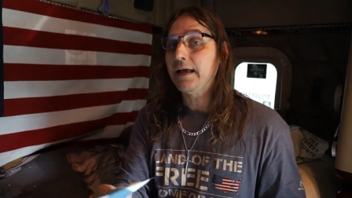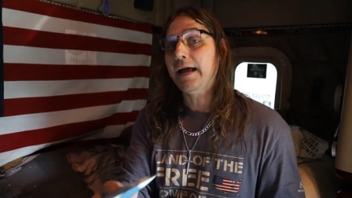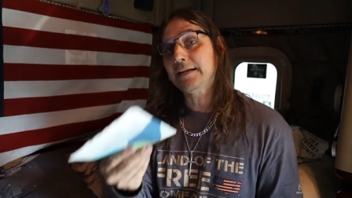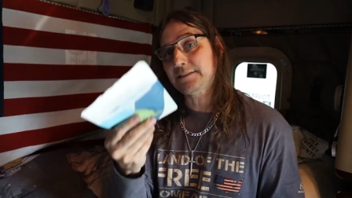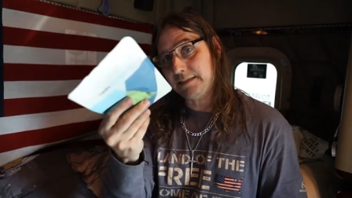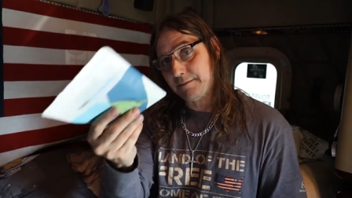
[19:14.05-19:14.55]

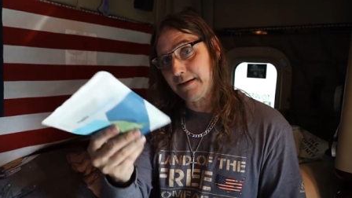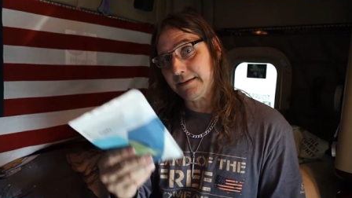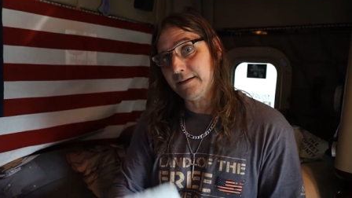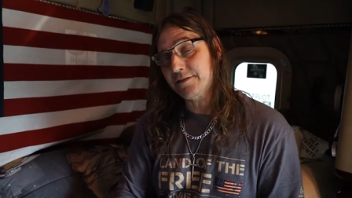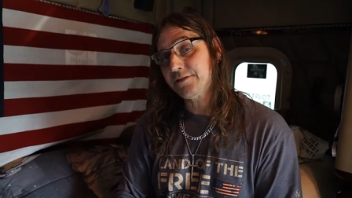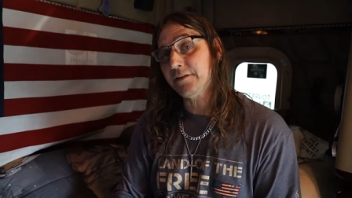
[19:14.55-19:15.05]
I actually
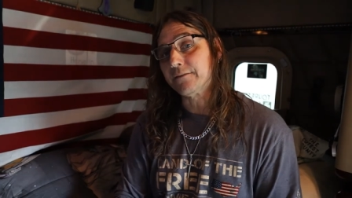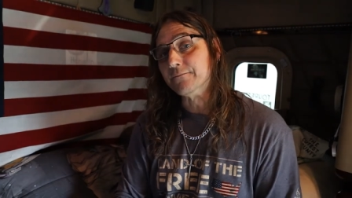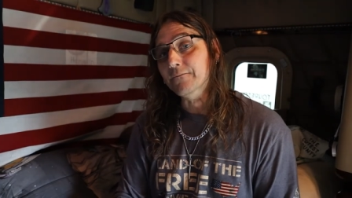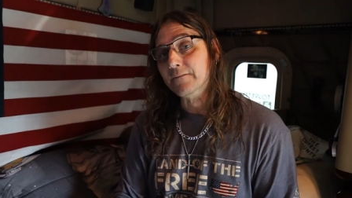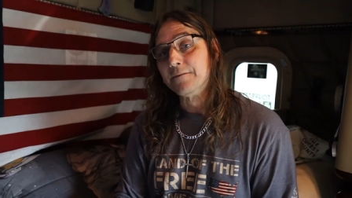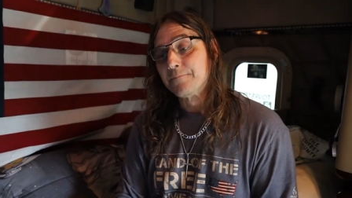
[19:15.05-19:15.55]
made those too.
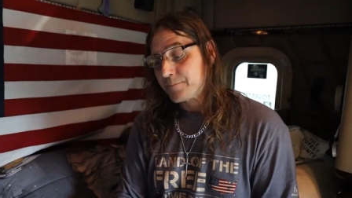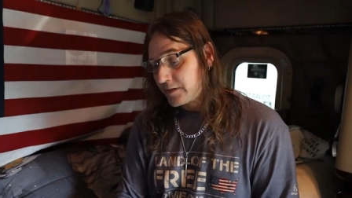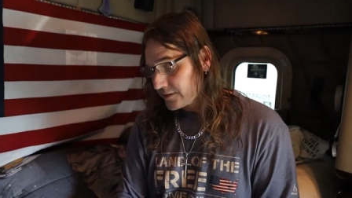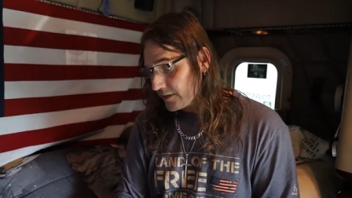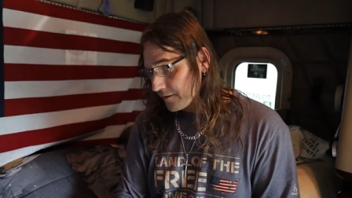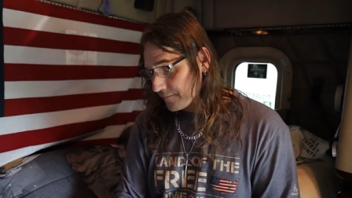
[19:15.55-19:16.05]

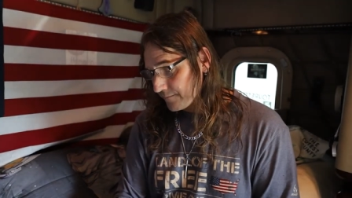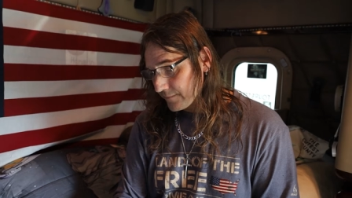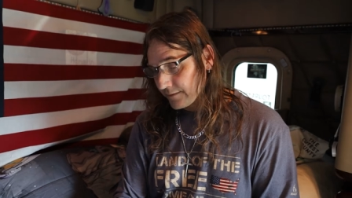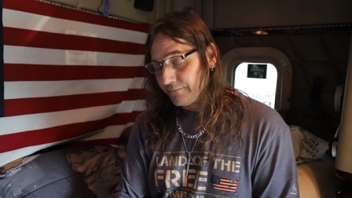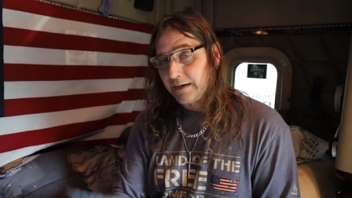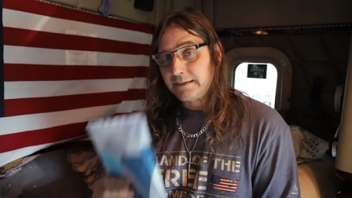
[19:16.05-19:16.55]
So,
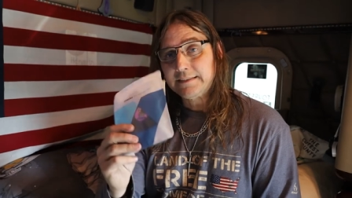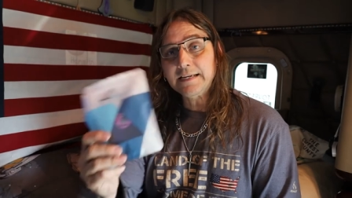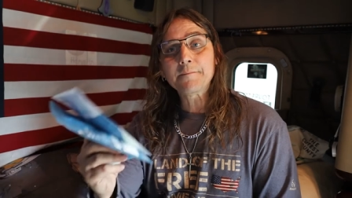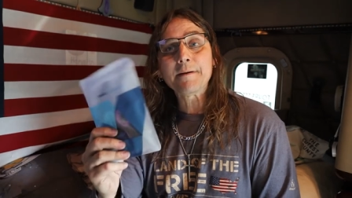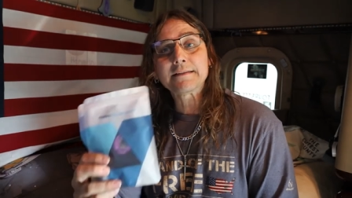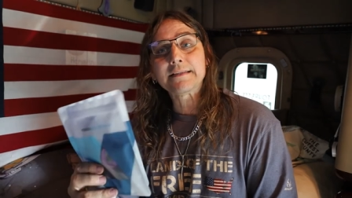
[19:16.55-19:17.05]

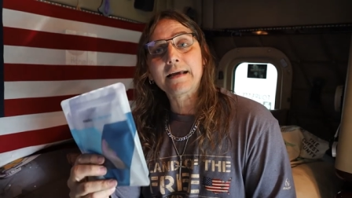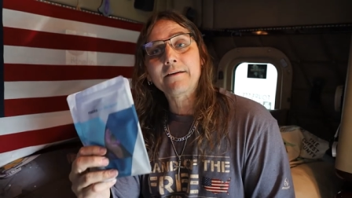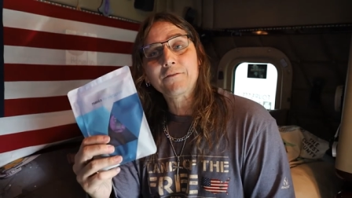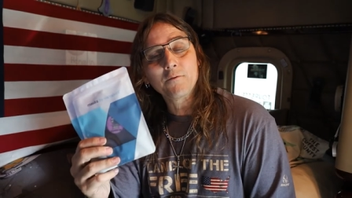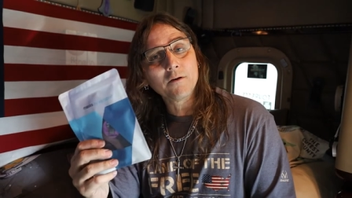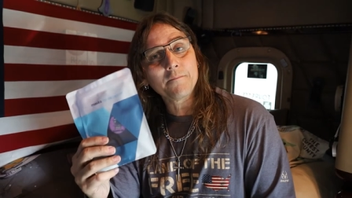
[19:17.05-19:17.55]
think about that.
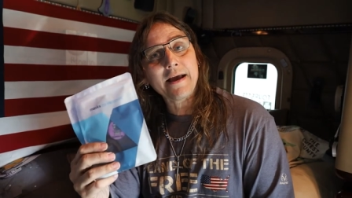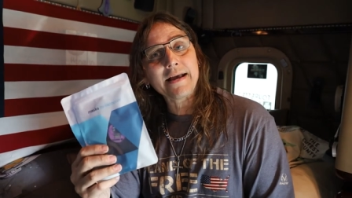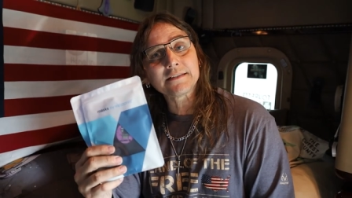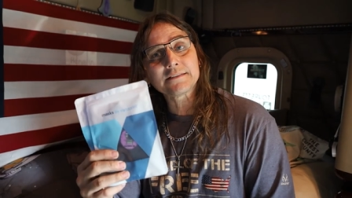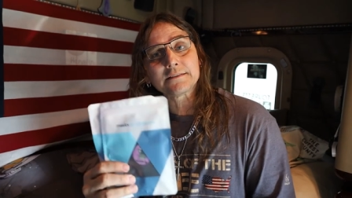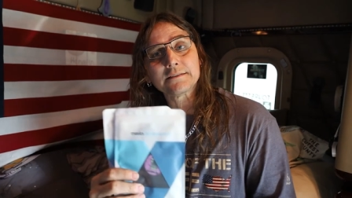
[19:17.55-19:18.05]
If you want
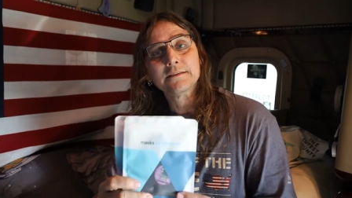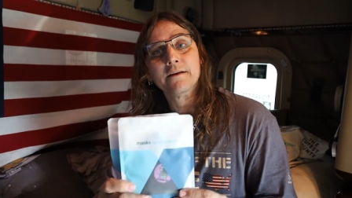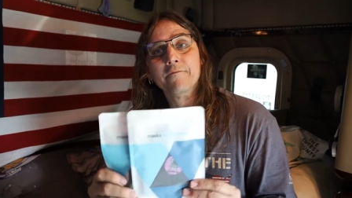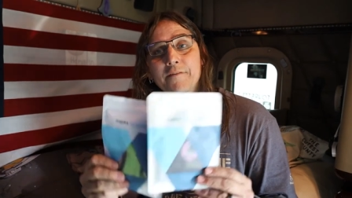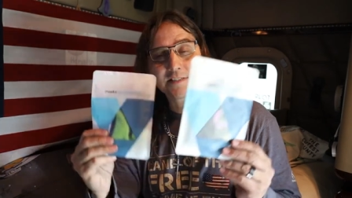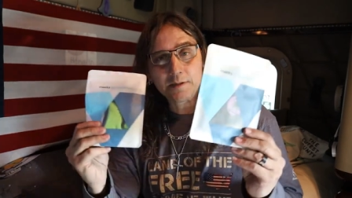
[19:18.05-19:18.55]
masks,
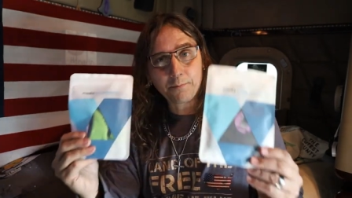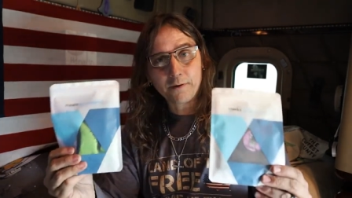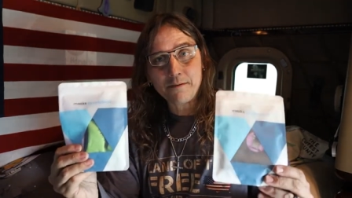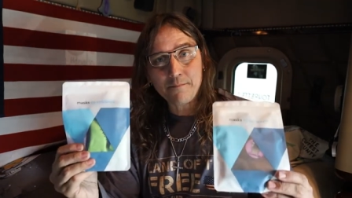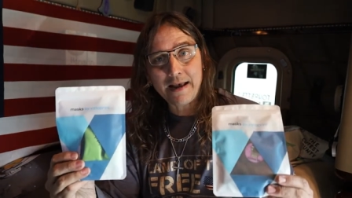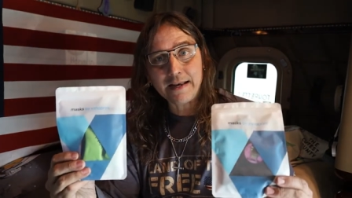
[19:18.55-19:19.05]
Vista
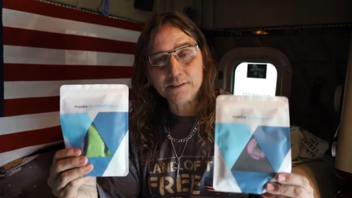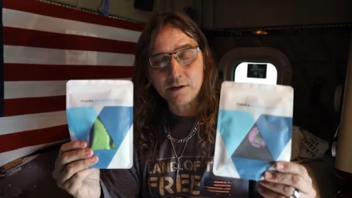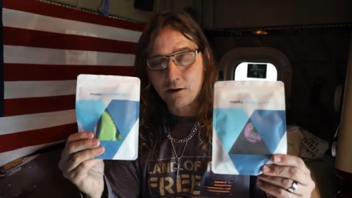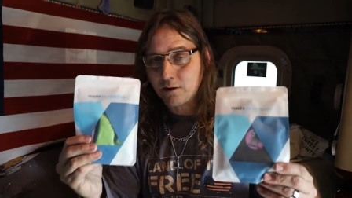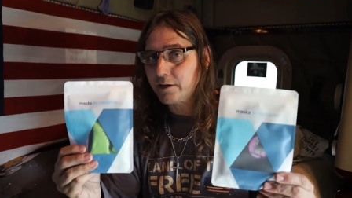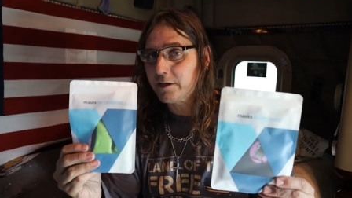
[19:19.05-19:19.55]
Print masks
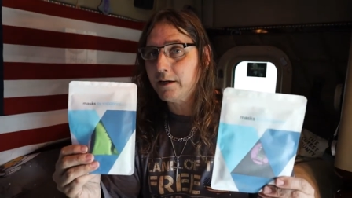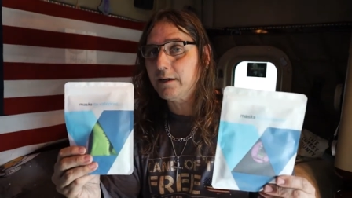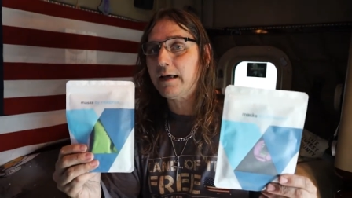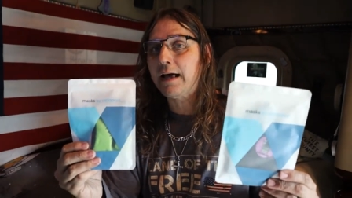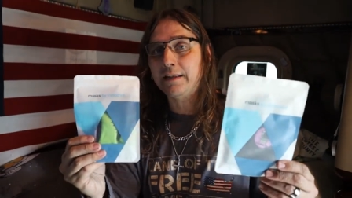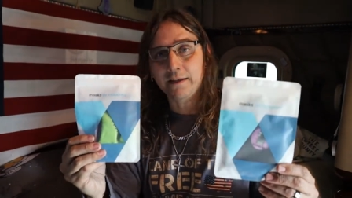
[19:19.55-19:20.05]
are
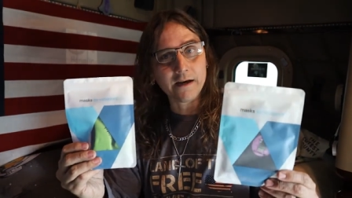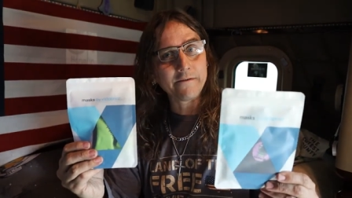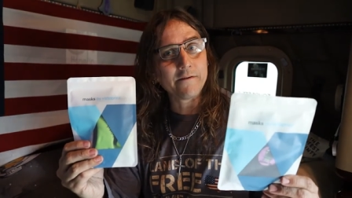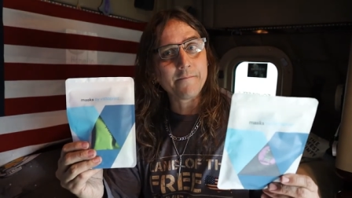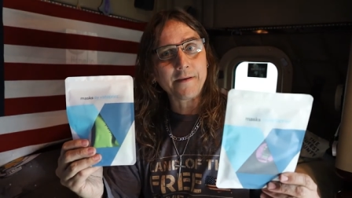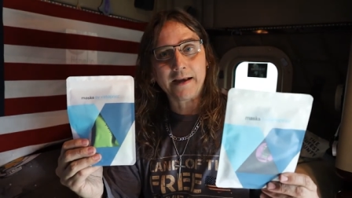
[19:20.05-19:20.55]
good. I
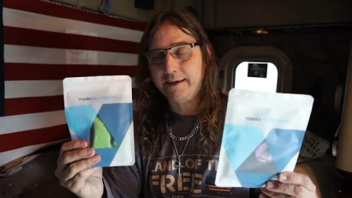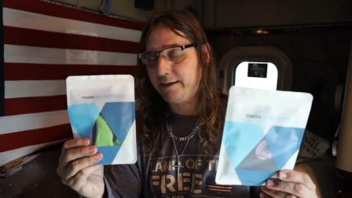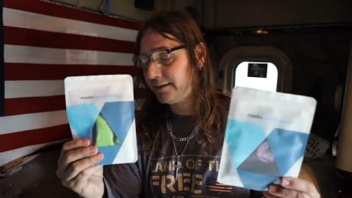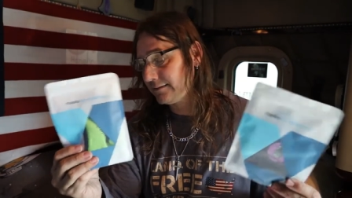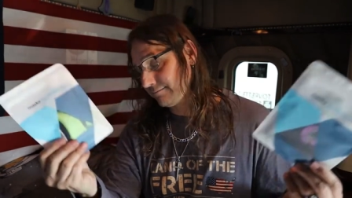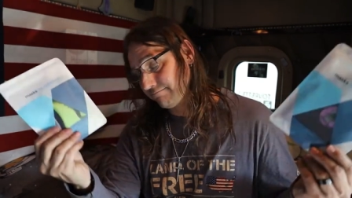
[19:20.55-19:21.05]
love them. I
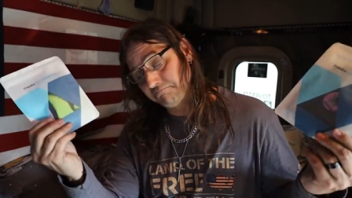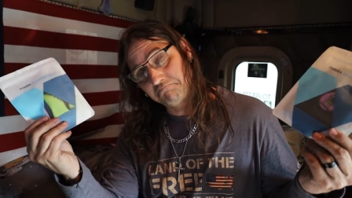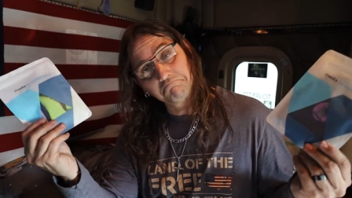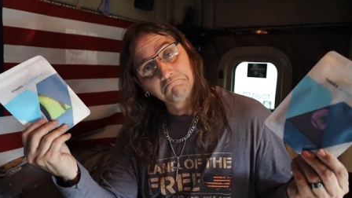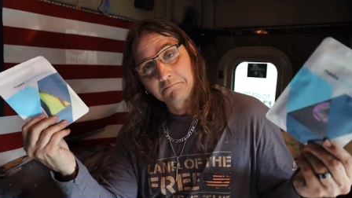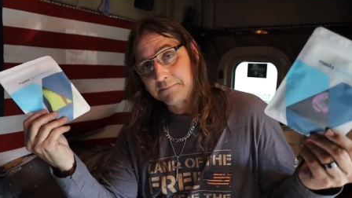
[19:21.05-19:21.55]
can't
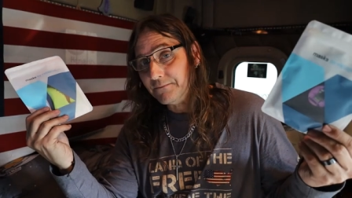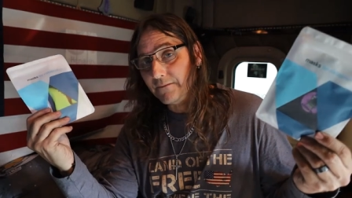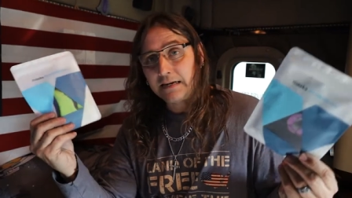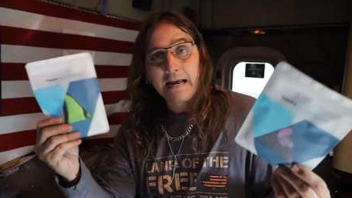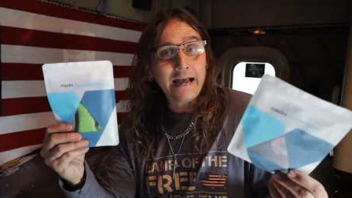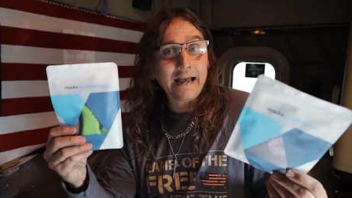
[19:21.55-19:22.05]

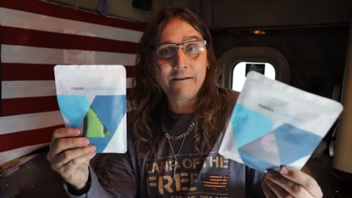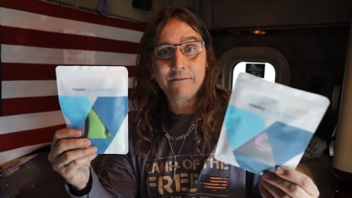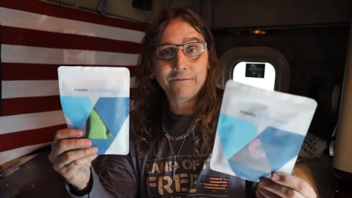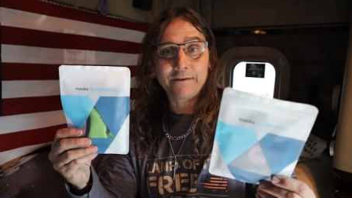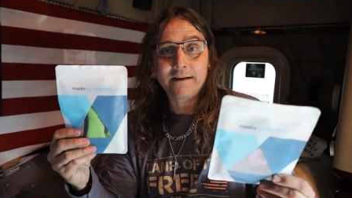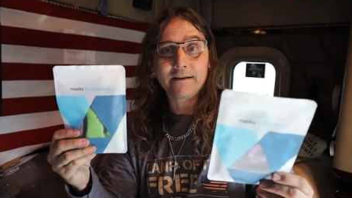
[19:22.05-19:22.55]
I
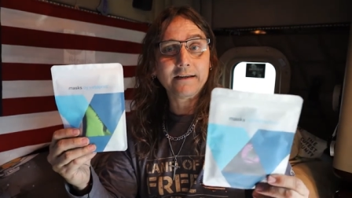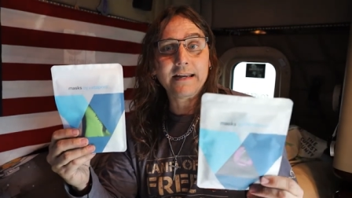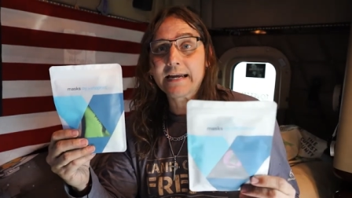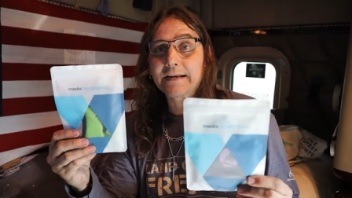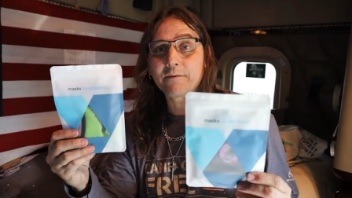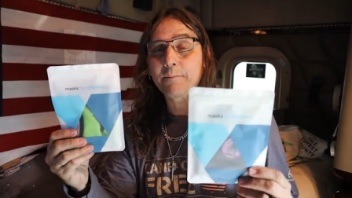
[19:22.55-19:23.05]
haven't found a
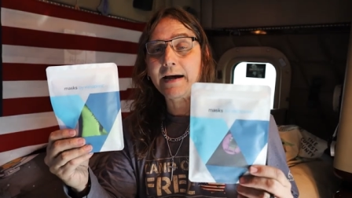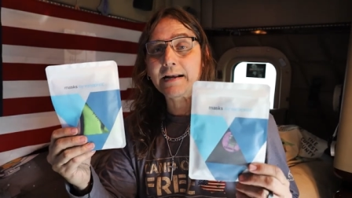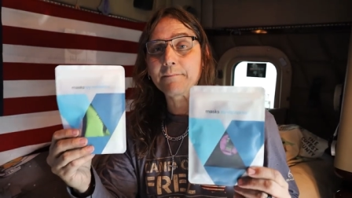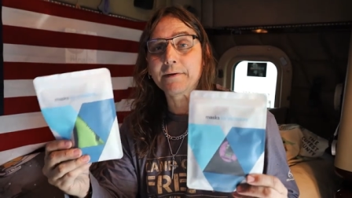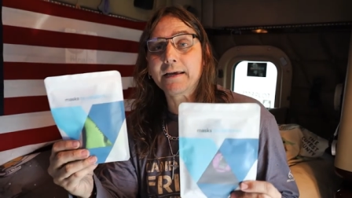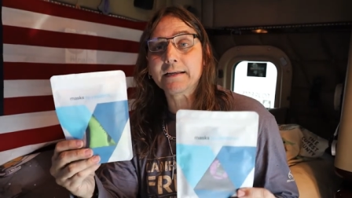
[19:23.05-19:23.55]
negative
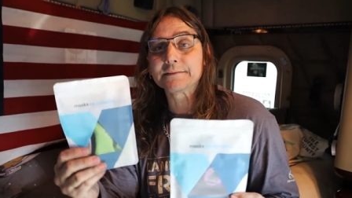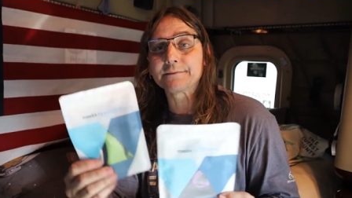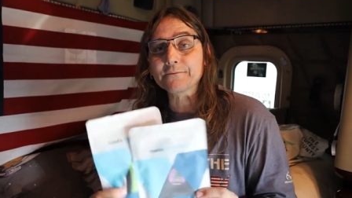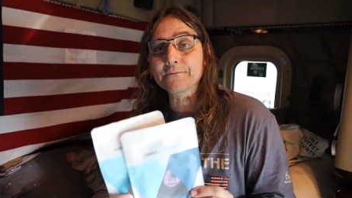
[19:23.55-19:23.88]
about them yet.